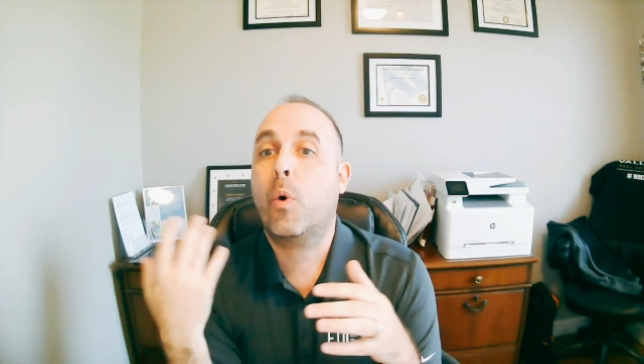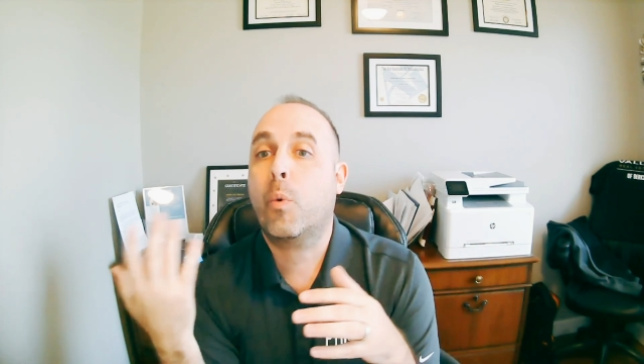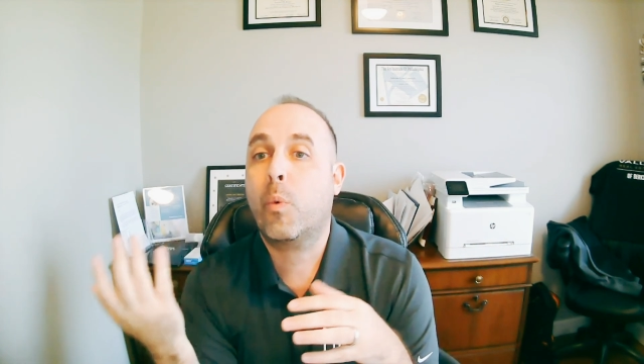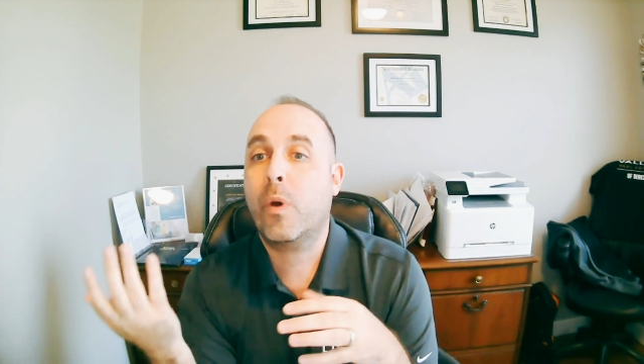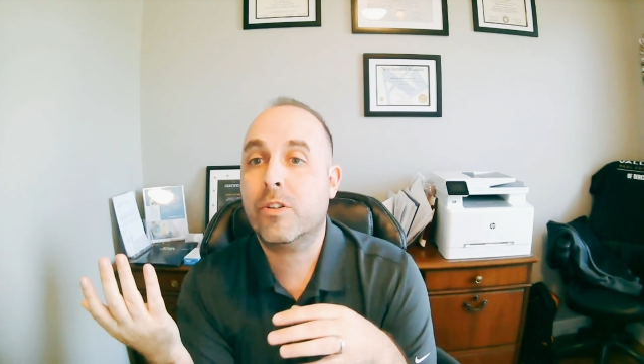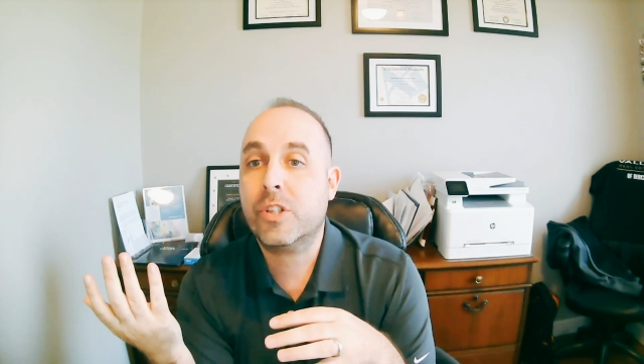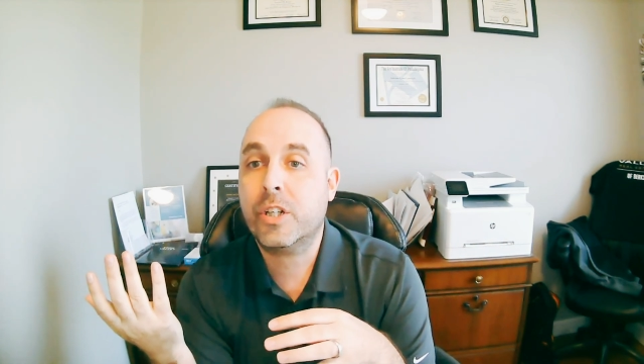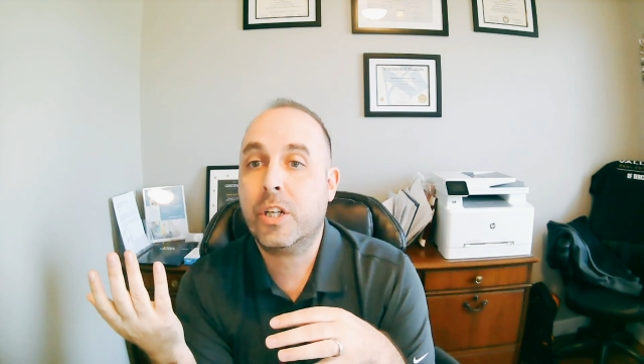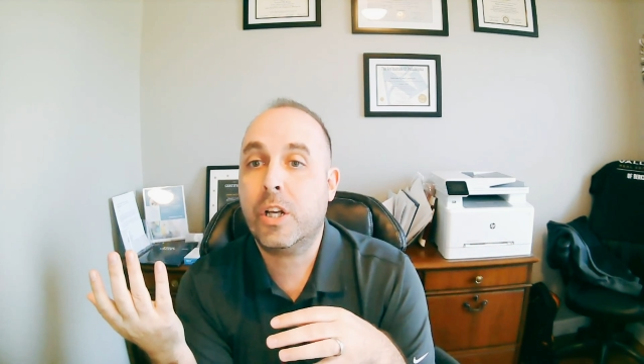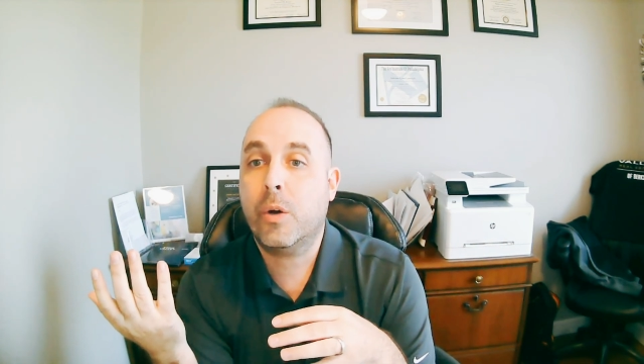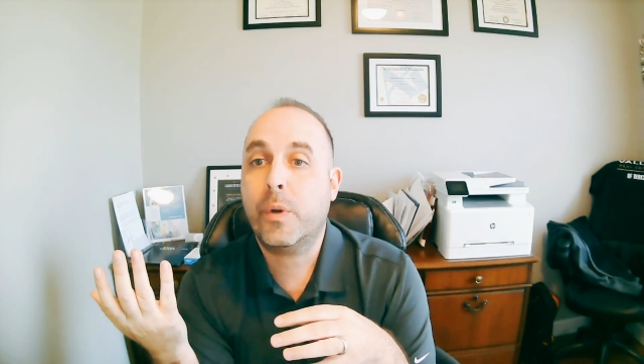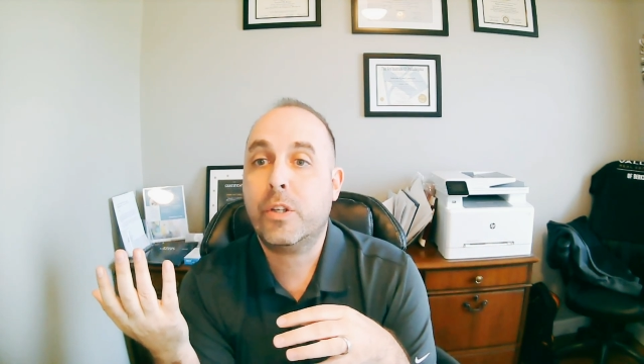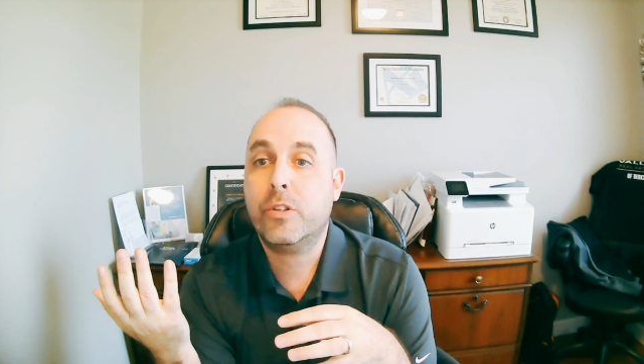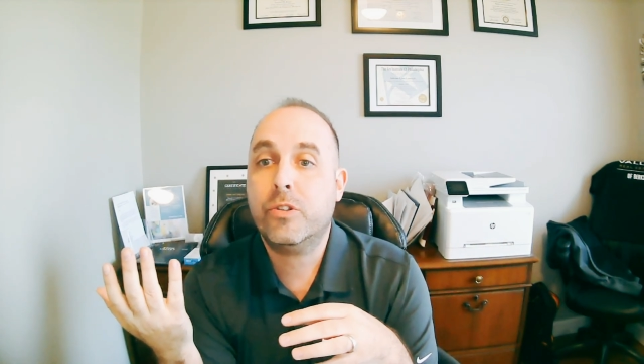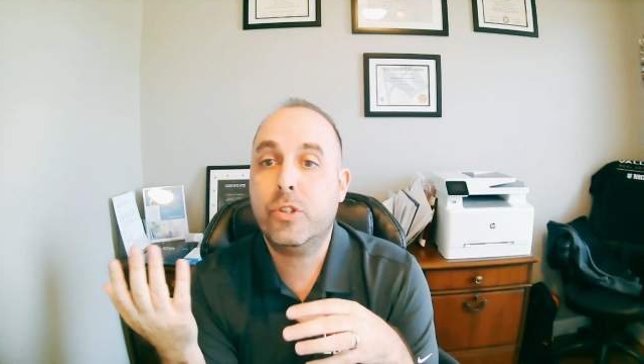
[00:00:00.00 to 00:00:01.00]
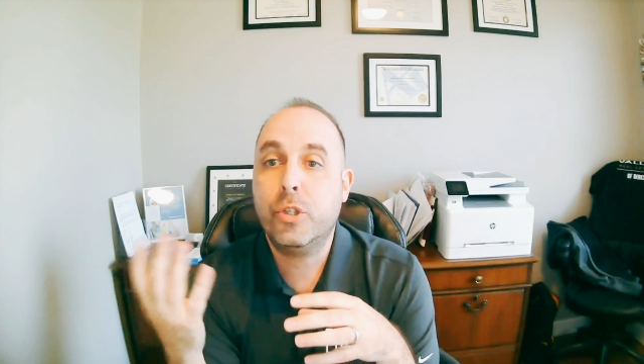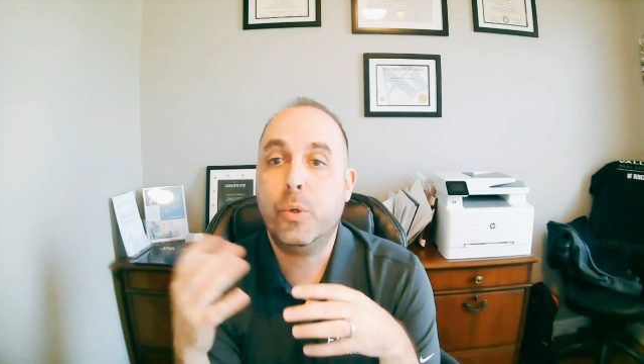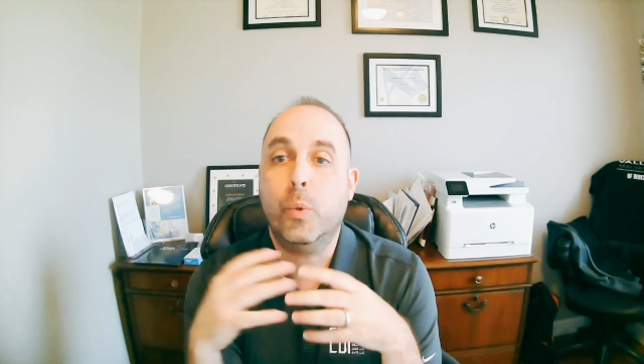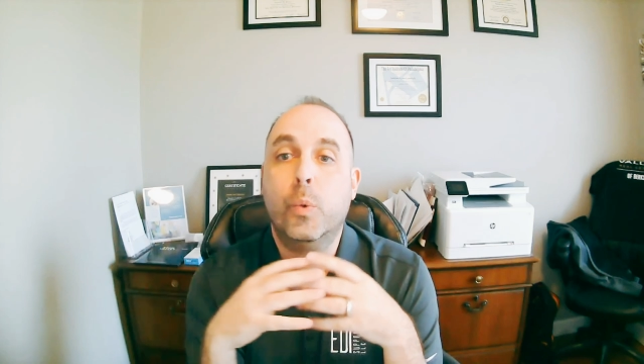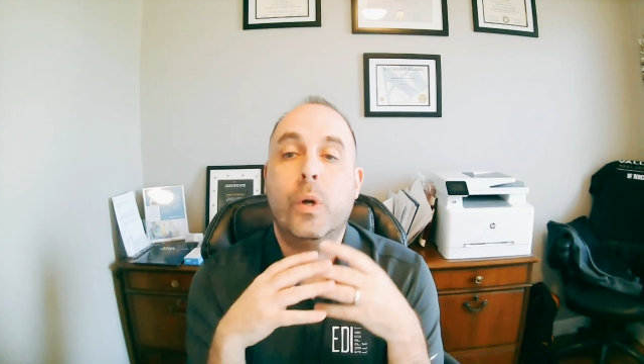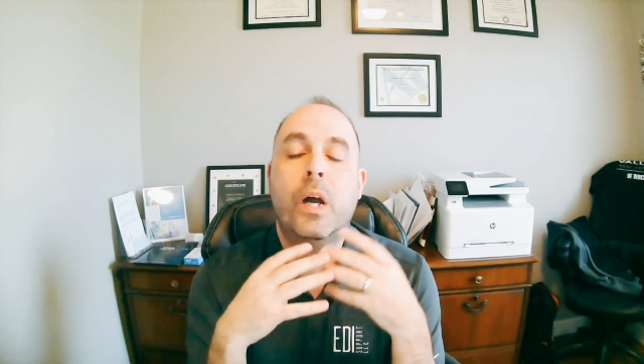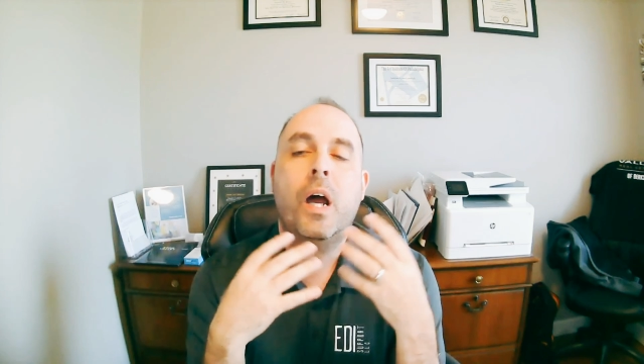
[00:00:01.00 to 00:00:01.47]
or where's it going
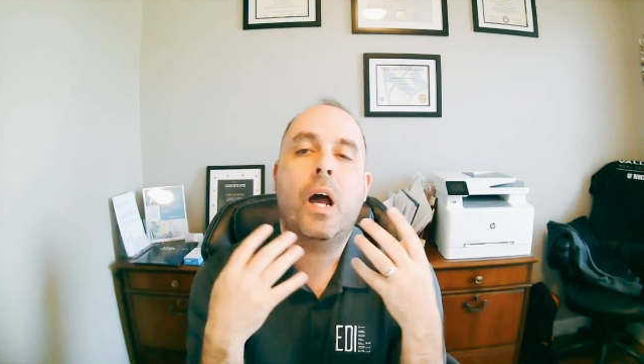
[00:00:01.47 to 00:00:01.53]
to.